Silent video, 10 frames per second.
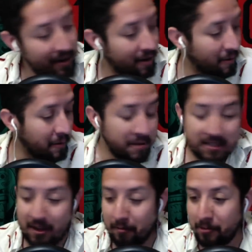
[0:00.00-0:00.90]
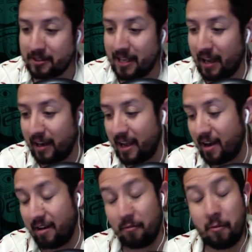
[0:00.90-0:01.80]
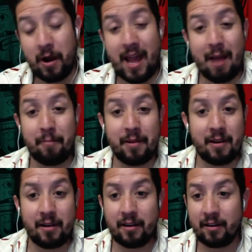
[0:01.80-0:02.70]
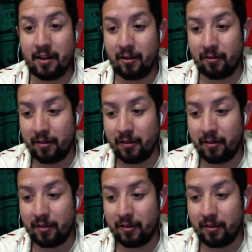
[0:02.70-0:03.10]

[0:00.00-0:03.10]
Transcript: when we saw Boselli and what happened and,